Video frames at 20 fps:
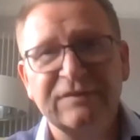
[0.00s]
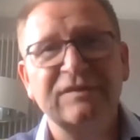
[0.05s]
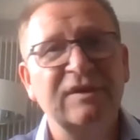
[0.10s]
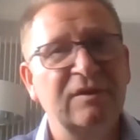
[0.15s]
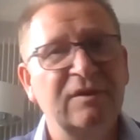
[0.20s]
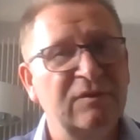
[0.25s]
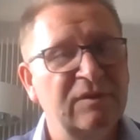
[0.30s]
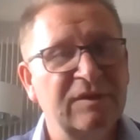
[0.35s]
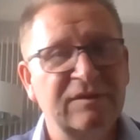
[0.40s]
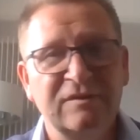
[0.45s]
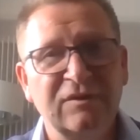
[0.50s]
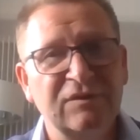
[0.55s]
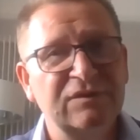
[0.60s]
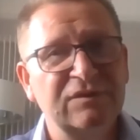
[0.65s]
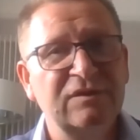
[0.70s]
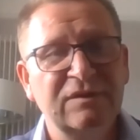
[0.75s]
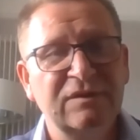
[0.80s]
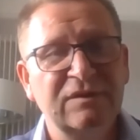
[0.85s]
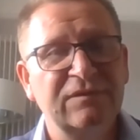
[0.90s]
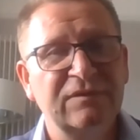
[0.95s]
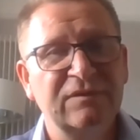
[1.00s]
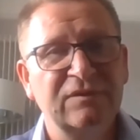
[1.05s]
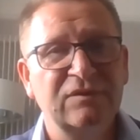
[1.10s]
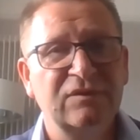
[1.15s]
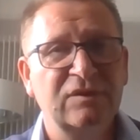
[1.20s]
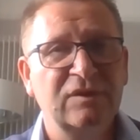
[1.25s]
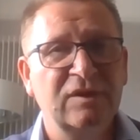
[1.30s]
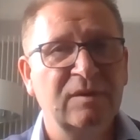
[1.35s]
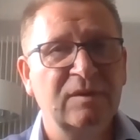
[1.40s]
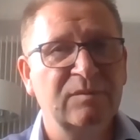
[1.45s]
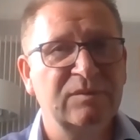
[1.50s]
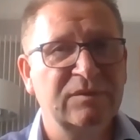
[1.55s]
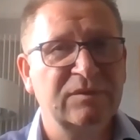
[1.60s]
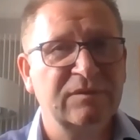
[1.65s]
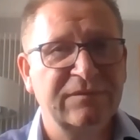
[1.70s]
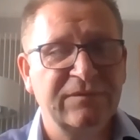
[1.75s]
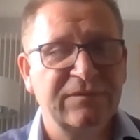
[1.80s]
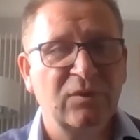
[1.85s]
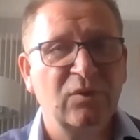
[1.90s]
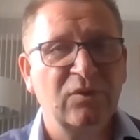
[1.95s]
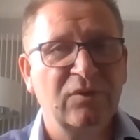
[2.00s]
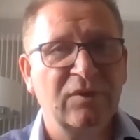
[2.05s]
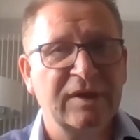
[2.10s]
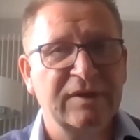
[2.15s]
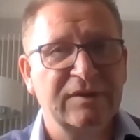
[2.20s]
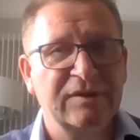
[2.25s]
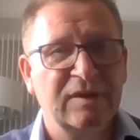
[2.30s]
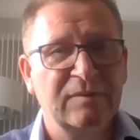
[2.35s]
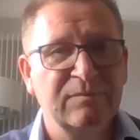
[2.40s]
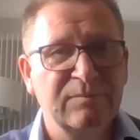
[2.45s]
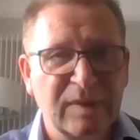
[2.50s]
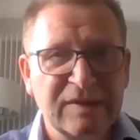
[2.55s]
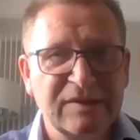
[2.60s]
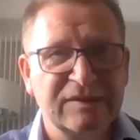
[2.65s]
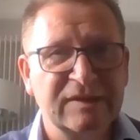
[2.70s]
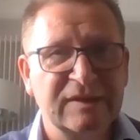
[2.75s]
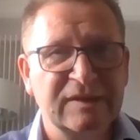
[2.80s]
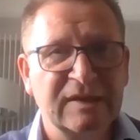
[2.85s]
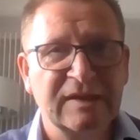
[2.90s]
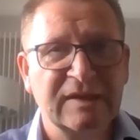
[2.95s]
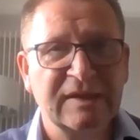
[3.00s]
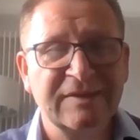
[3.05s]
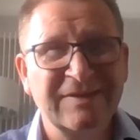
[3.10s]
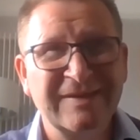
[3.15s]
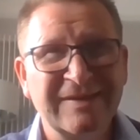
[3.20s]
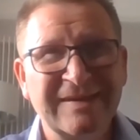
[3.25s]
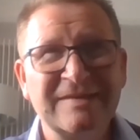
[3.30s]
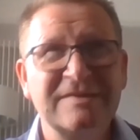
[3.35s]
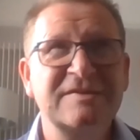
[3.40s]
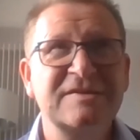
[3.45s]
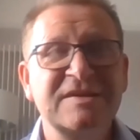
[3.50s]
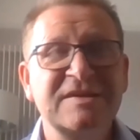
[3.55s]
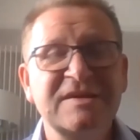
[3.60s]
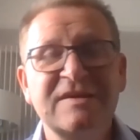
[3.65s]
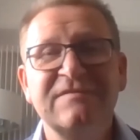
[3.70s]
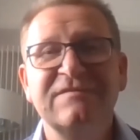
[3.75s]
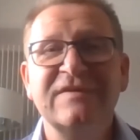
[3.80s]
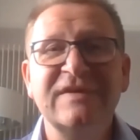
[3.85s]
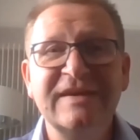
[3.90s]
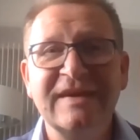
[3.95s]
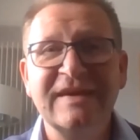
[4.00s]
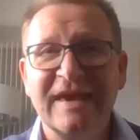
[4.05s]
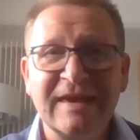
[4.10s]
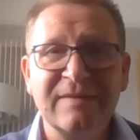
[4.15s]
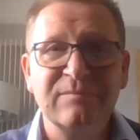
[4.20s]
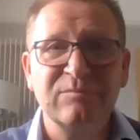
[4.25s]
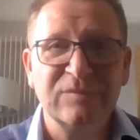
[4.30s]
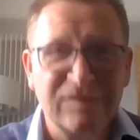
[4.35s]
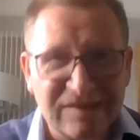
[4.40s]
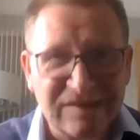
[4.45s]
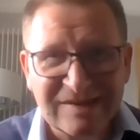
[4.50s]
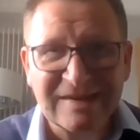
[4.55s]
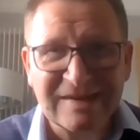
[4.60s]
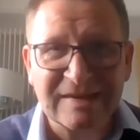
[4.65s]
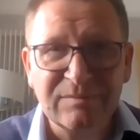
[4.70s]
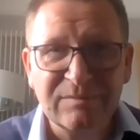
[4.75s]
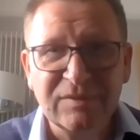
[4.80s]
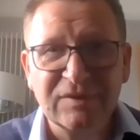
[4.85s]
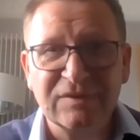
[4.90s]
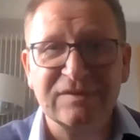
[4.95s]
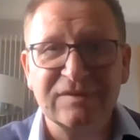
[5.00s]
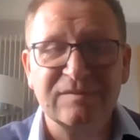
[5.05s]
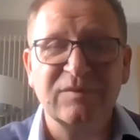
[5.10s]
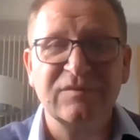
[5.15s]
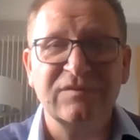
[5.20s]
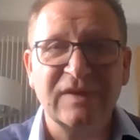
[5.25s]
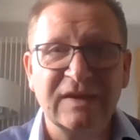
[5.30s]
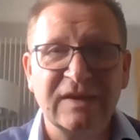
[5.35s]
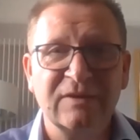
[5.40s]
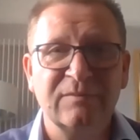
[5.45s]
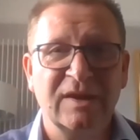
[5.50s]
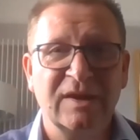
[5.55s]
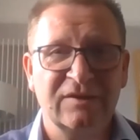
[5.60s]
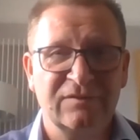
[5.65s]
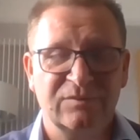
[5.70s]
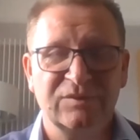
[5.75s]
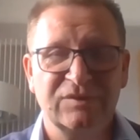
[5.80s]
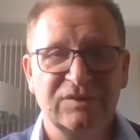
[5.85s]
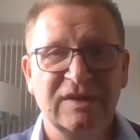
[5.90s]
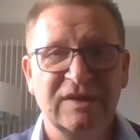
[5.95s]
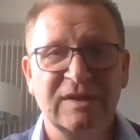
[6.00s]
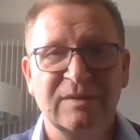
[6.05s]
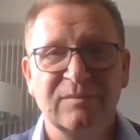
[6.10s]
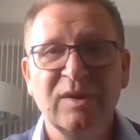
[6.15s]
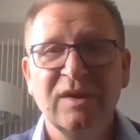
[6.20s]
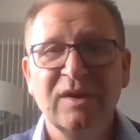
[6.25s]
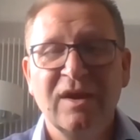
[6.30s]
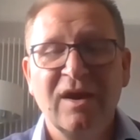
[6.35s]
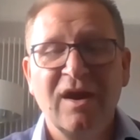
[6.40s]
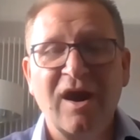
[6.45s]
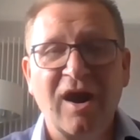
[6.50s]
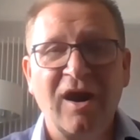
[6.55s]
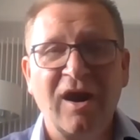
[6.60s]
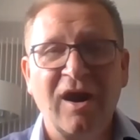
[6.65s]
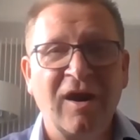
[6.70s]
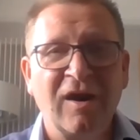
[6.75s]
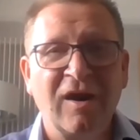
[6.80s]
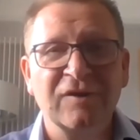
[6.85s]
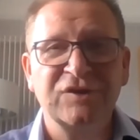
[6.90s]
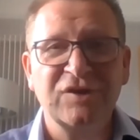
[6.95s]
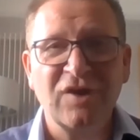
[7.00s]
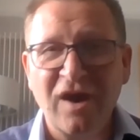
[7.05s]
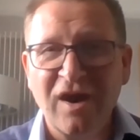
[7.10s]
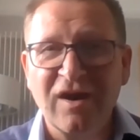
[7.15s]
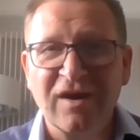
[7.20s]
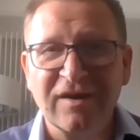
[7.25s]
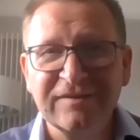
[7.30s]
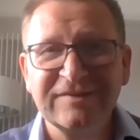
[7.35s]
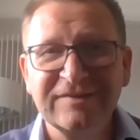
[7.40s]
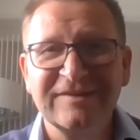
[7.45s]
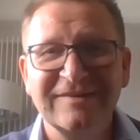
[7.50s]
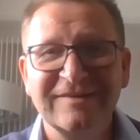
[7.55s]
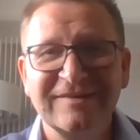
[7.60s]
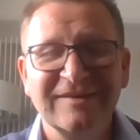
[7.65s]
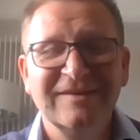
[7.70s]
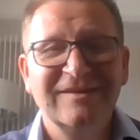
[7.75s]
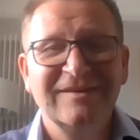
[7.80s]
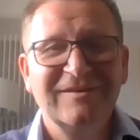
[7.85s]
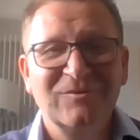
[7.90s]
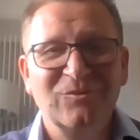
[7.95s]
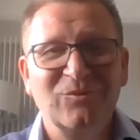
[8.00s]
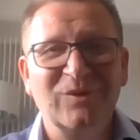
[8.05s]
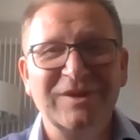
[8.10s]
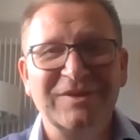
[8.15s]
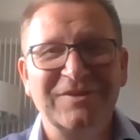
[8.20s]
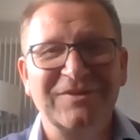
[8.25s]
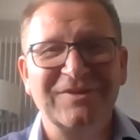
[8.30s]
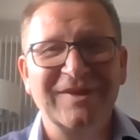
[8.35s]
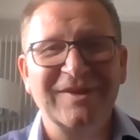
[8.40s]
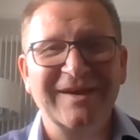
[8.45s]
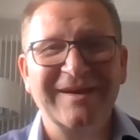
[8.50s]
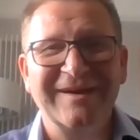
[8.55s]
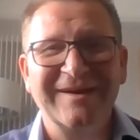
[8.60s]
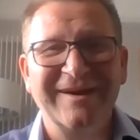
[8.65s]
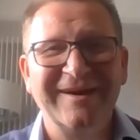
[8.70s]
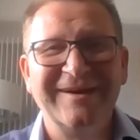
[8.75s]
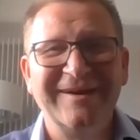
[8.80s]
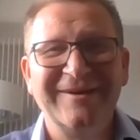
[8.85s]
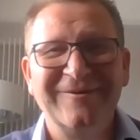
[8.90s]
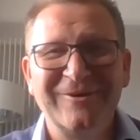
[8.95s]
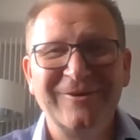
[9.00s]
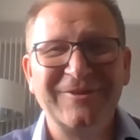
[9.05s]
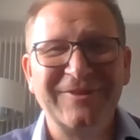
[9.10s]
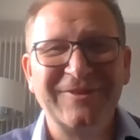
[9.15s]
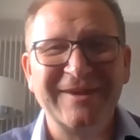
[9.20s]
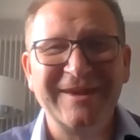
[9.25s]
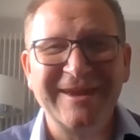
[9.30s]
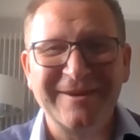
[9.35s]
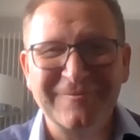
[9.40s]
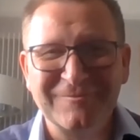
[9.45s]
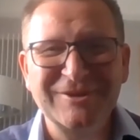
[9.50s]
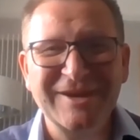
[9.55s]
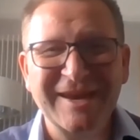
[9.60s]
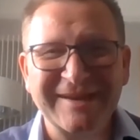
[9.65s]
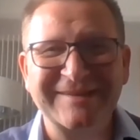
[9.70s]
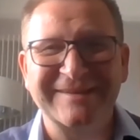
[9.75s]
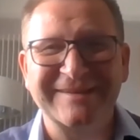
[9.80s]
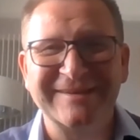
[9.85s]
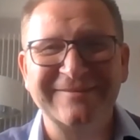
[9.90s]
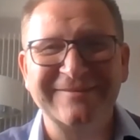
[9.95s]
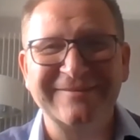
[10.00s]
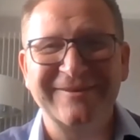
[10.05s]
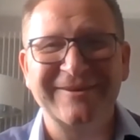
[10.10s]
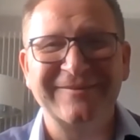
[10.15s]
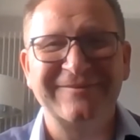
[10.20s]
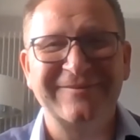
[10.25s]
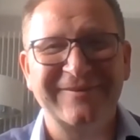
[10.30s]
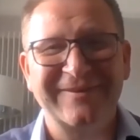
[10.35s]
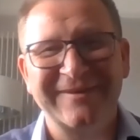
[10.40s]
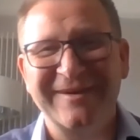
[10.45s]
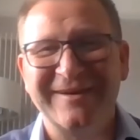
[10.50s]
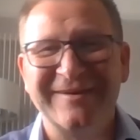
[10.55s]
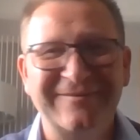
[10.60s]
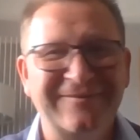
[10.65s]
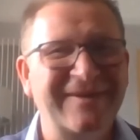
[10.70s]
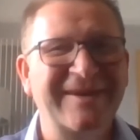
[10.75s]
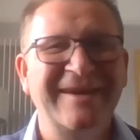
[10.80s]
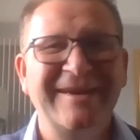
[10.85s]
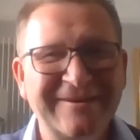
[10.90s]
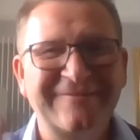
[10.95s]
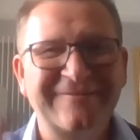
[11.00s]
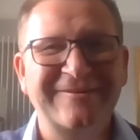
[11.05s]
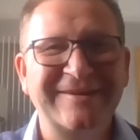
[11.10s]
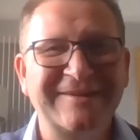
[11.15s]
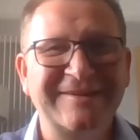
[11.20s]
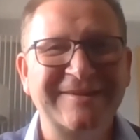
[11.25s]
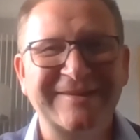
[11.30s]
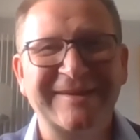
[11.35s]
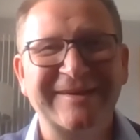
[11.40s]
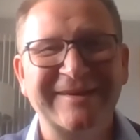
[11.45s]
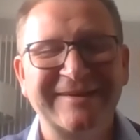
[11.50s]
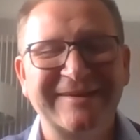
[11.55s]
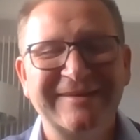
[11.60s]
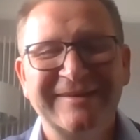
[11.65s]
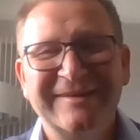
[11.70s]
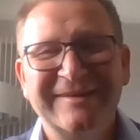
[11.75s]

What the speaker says: You know, there's lots of different terms for it, and basically the CVM team, customer value management team, are tasked with the objective of increasing